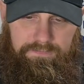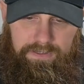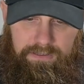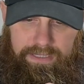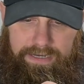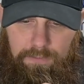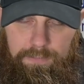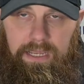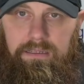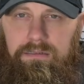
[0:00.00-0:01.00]
figure that out
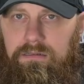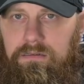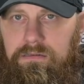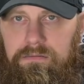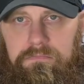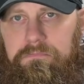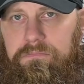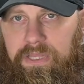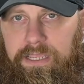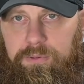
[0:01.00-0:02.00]
by
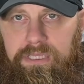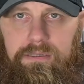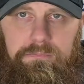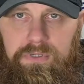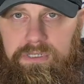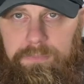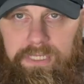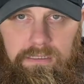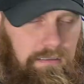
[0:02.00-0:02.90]
playing with it, putting them in.